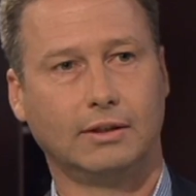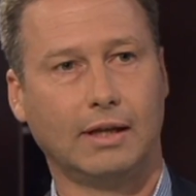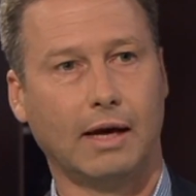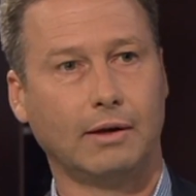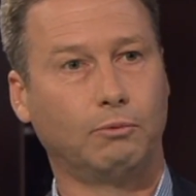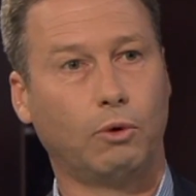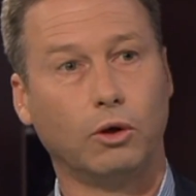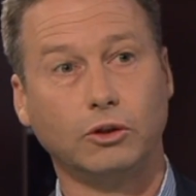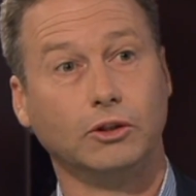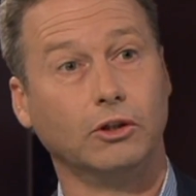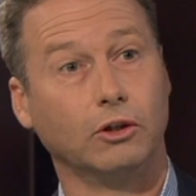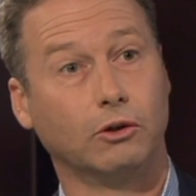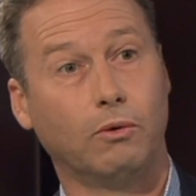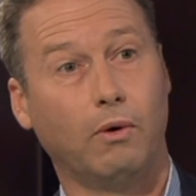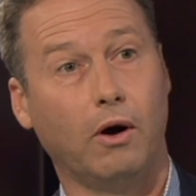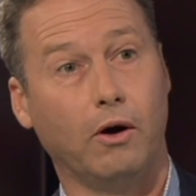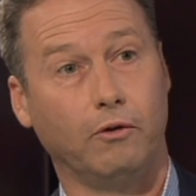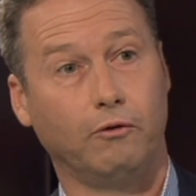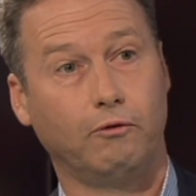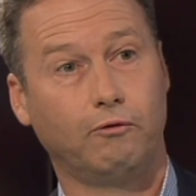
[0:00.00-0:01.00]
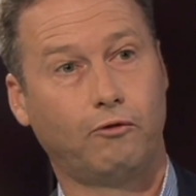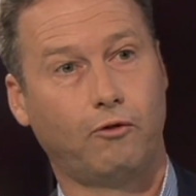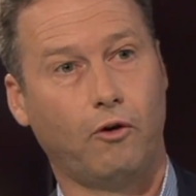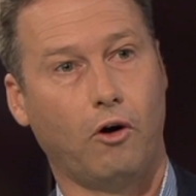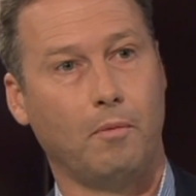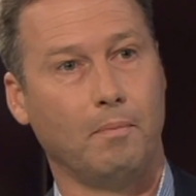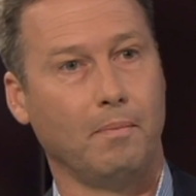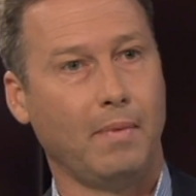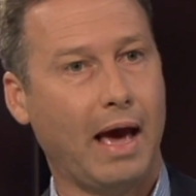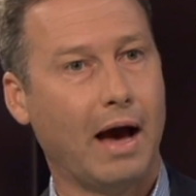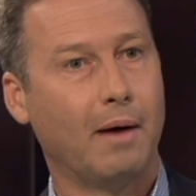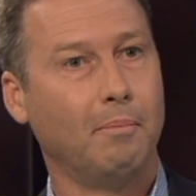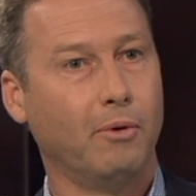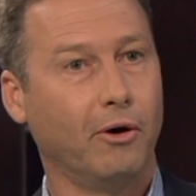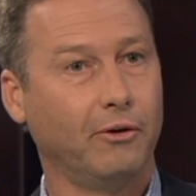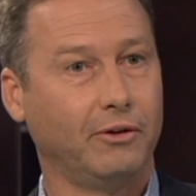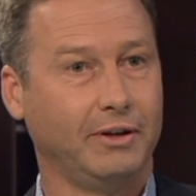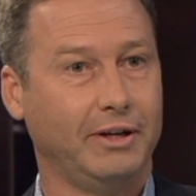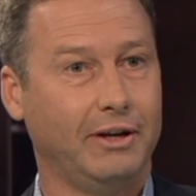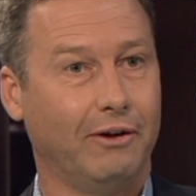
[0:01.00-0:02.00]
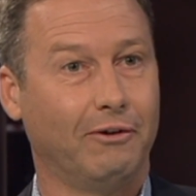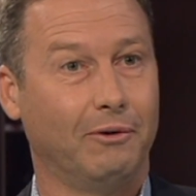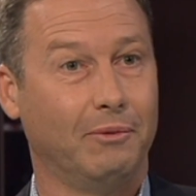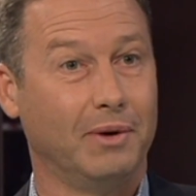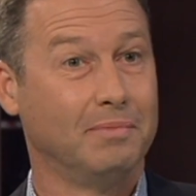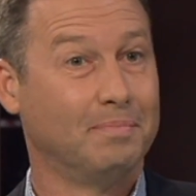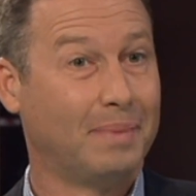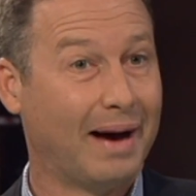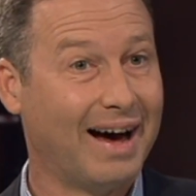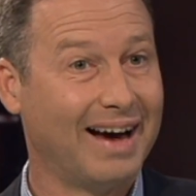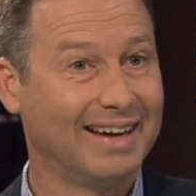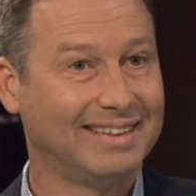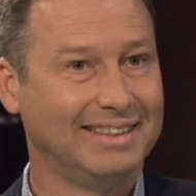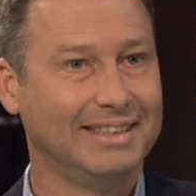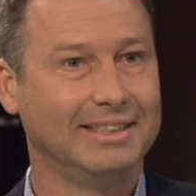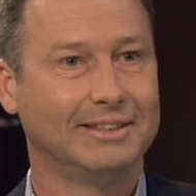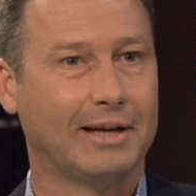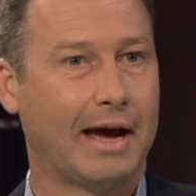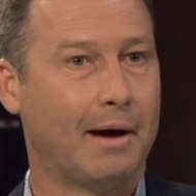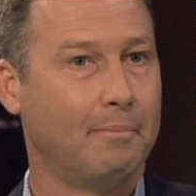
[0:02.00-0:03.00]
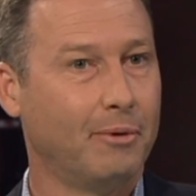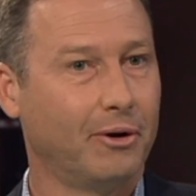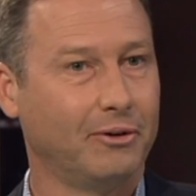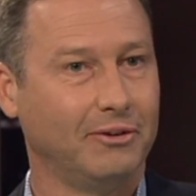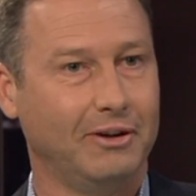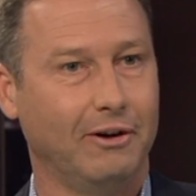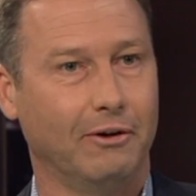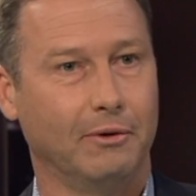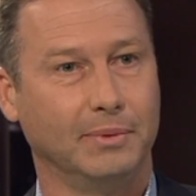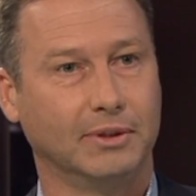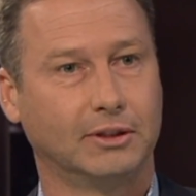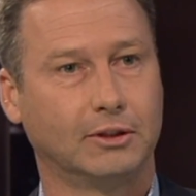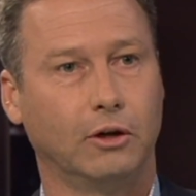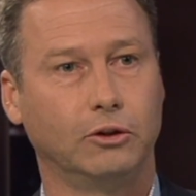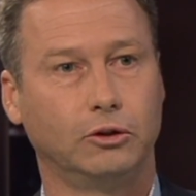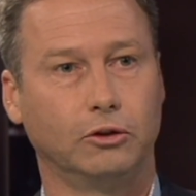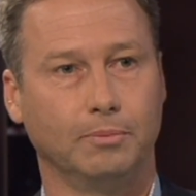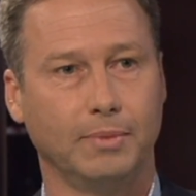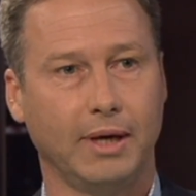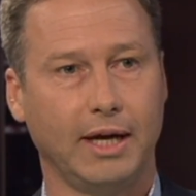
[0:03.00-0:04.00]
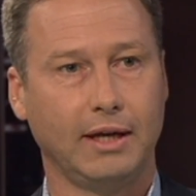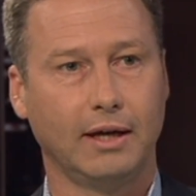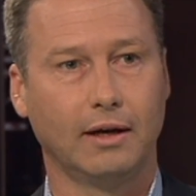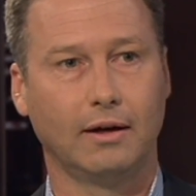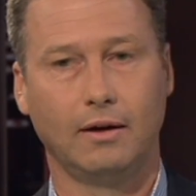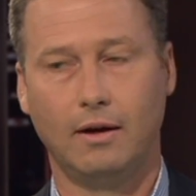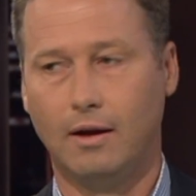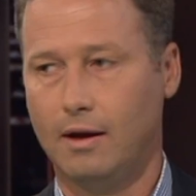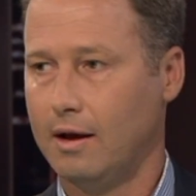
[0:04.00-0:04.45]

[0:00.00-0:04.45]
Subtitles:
that wasn't a quote from our modern era with parties, our modern era with social media.